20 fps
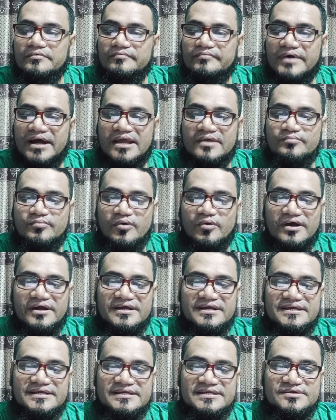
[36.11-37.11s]
5
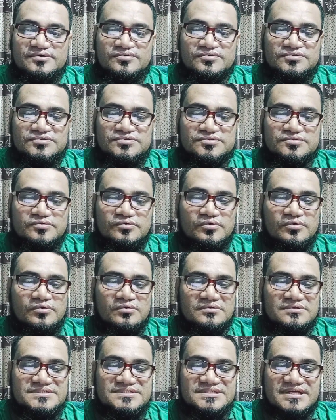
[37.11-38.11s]
why use
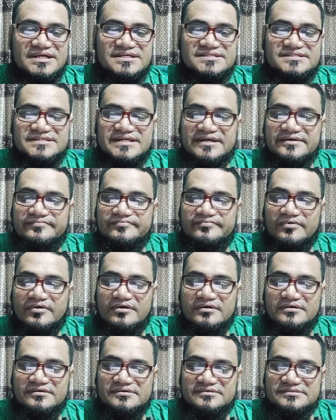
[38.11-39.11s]
Google Sustain
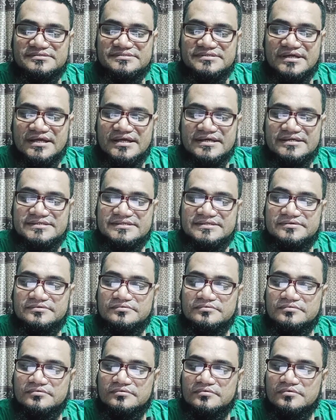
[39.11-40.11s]
for SEO.
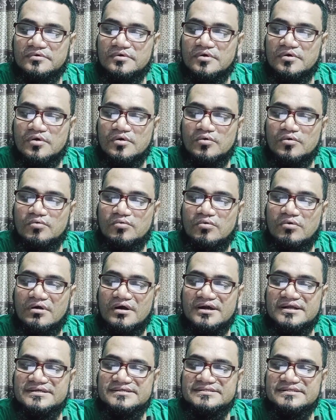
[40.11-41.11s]

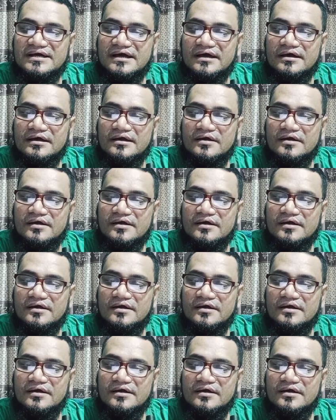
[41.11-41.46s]
What is the